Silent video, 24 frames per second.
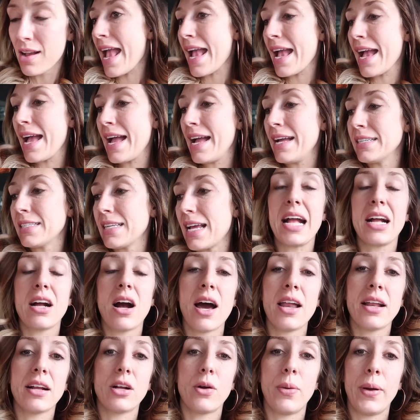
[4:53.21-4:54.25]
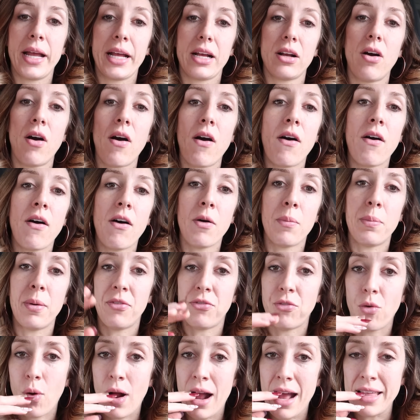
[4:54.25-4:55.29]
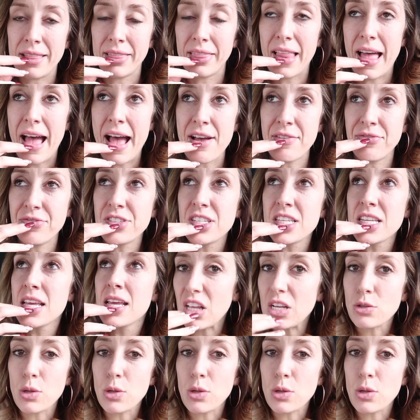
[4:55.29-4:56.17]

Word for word: And I got a quick call call before I left.